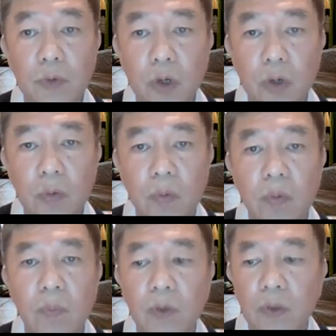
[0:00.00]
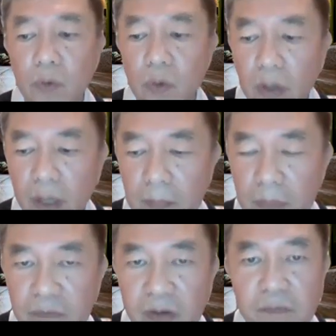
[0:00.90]
not have
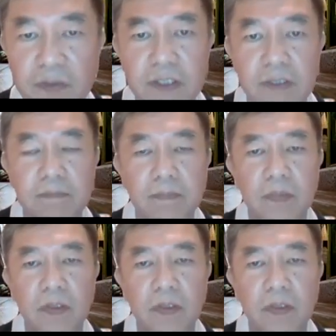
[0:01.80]
perfect wisdom.